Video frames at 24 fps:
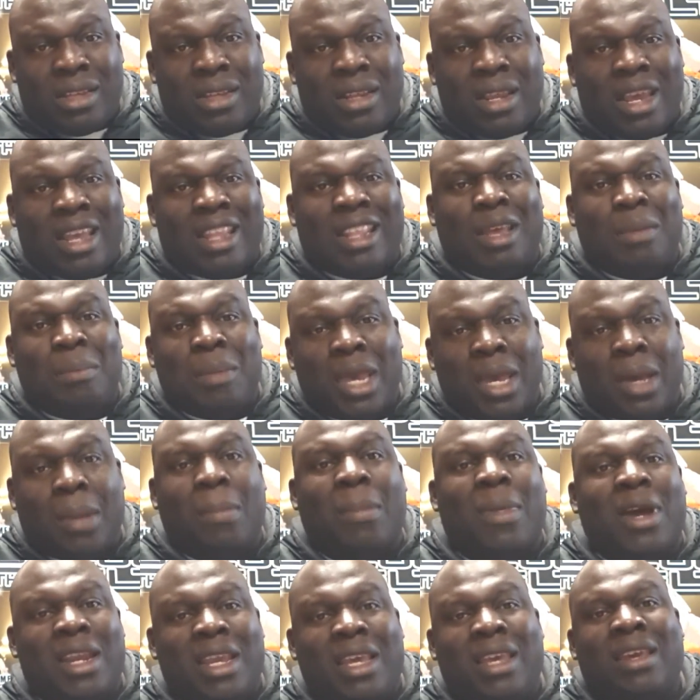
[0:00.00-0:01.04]
and they make
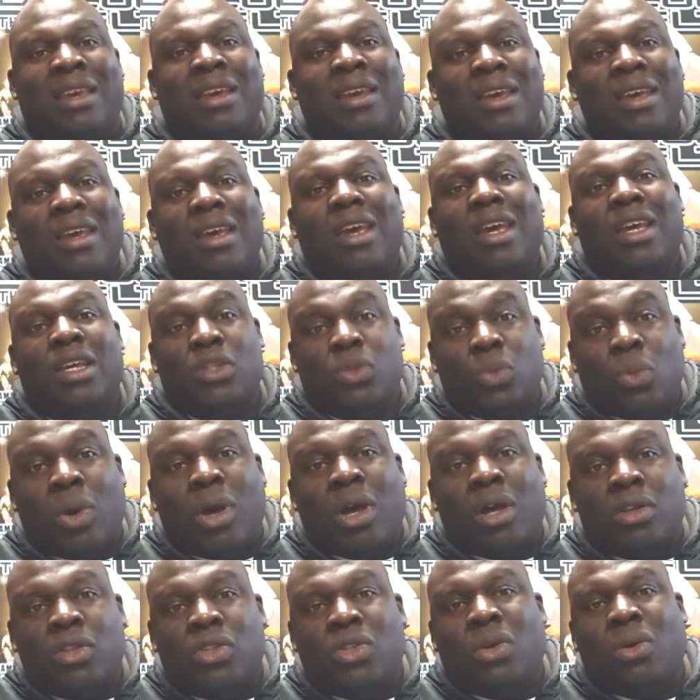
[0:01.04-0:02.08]
money as
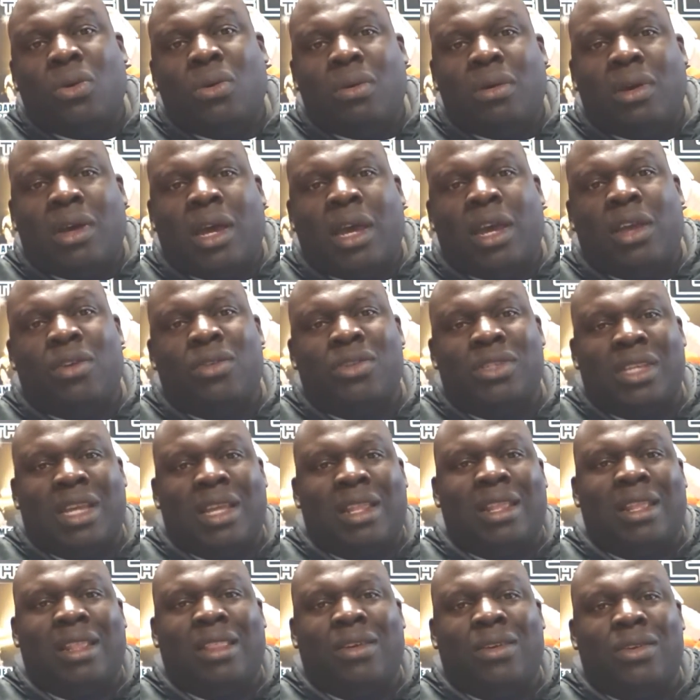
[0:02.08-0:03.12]
well. So I
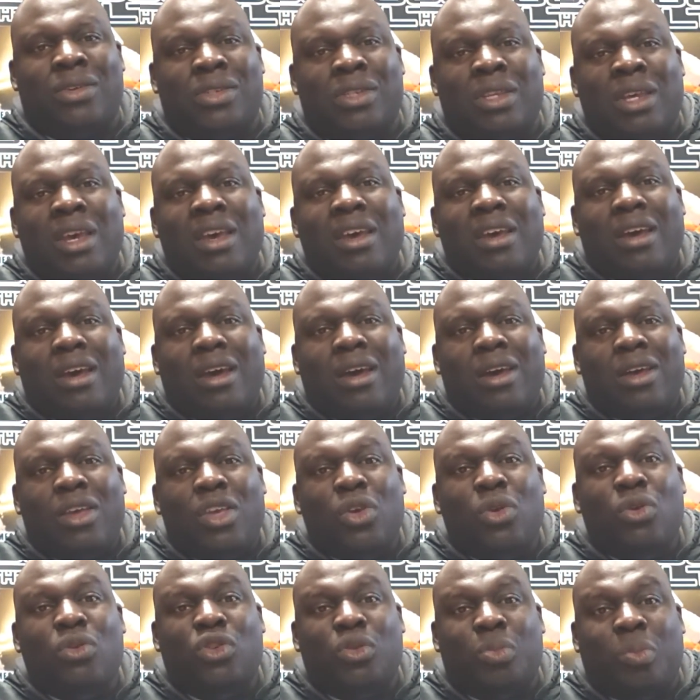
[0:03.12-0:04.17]
understand that there's a
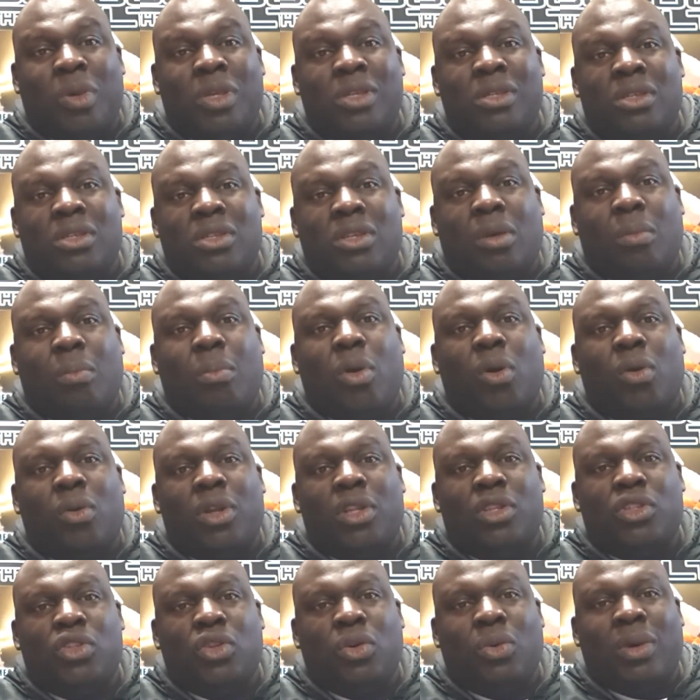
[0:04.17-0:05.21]
huge business
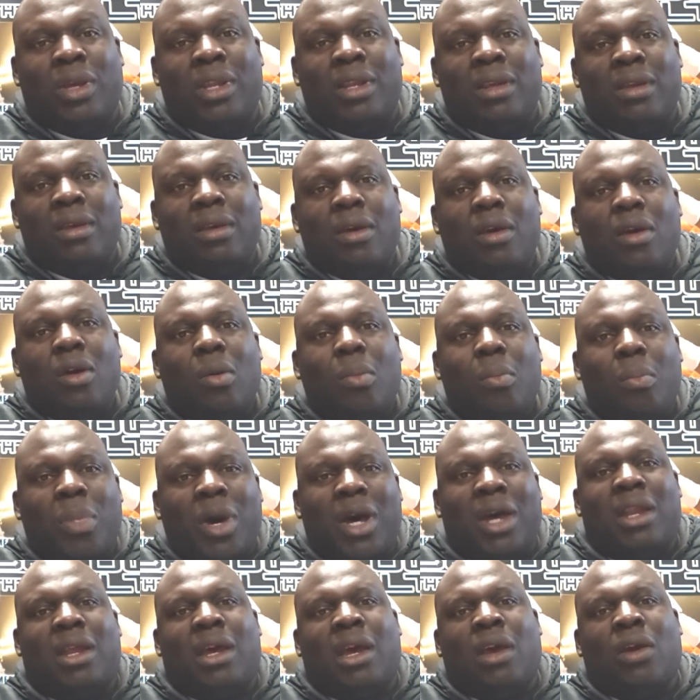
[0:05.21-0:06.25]
component to it.
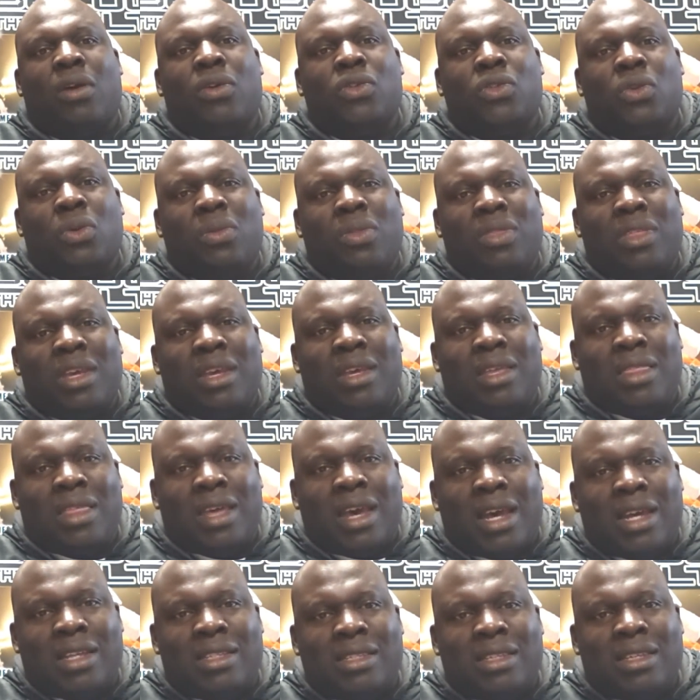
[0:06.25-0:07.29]
But I also think
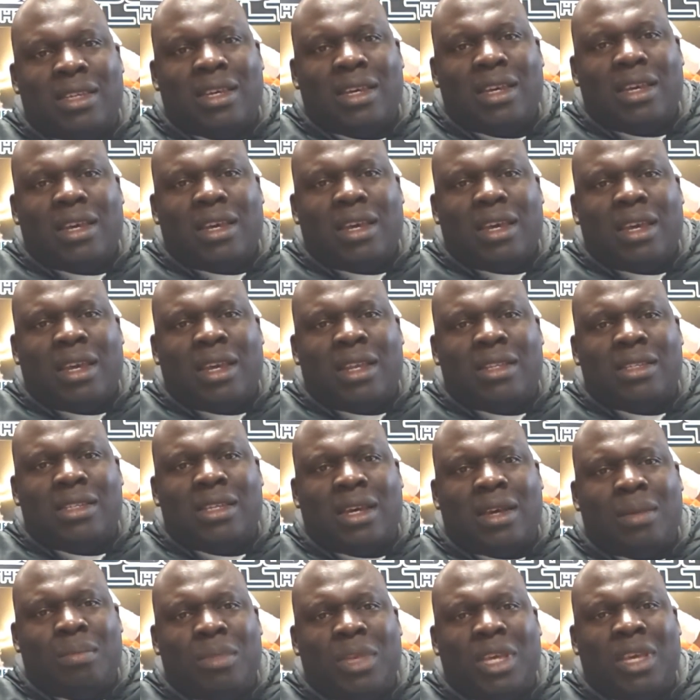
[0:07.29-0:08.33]
that it
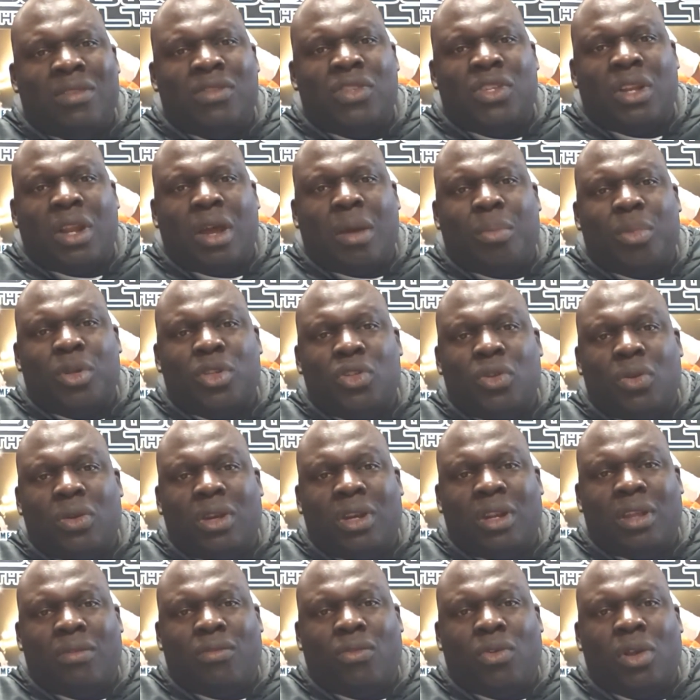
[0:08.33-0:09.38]
gives an
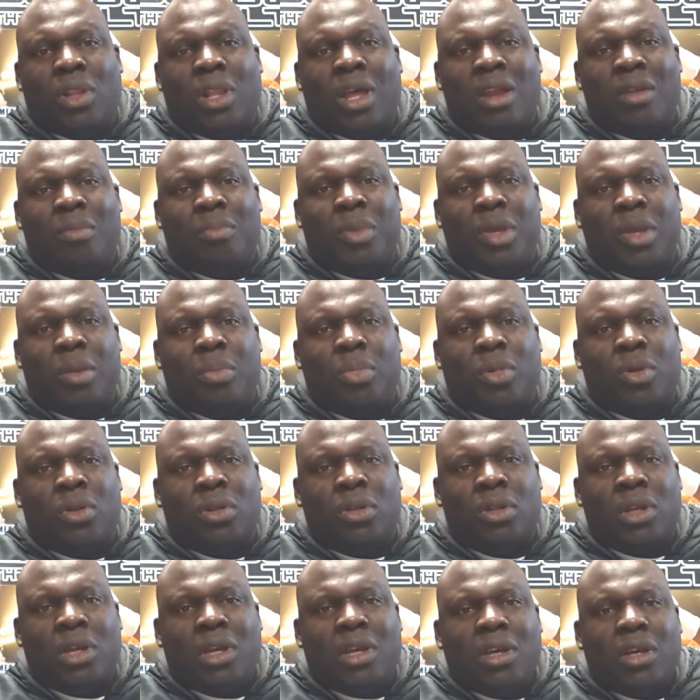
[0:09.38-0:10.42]
opportunity for a lot of
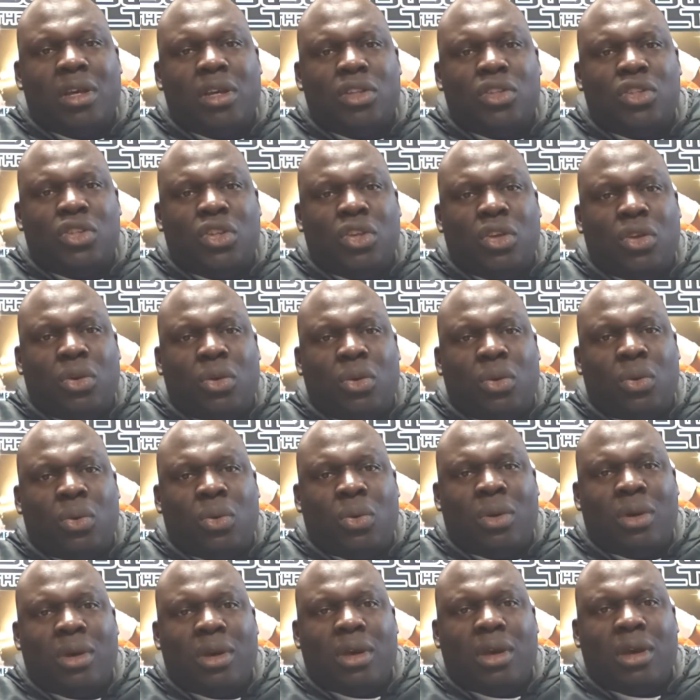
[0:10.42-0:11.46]
people to
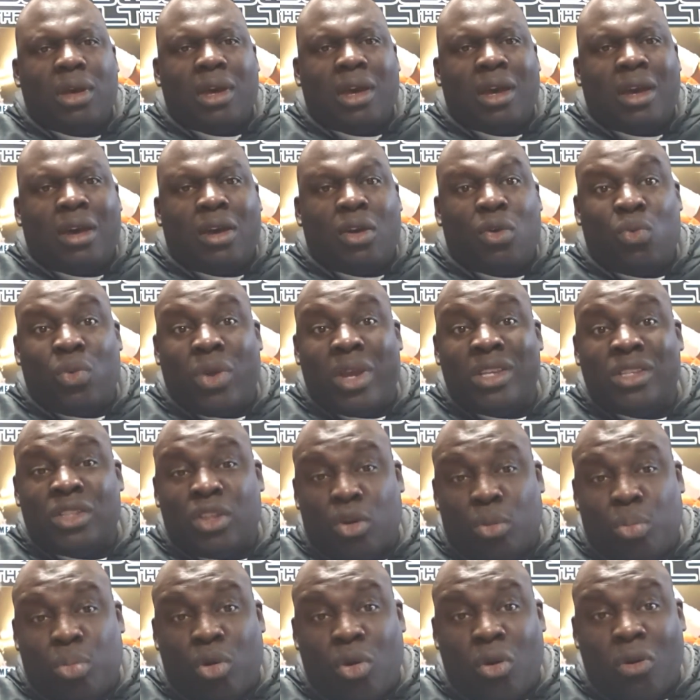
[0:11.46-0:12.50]
raise their
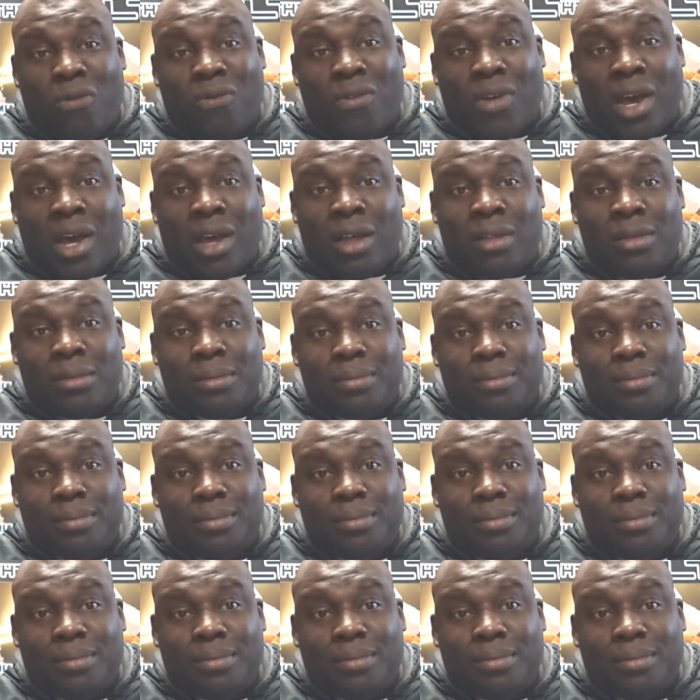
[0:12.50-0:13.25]
profile.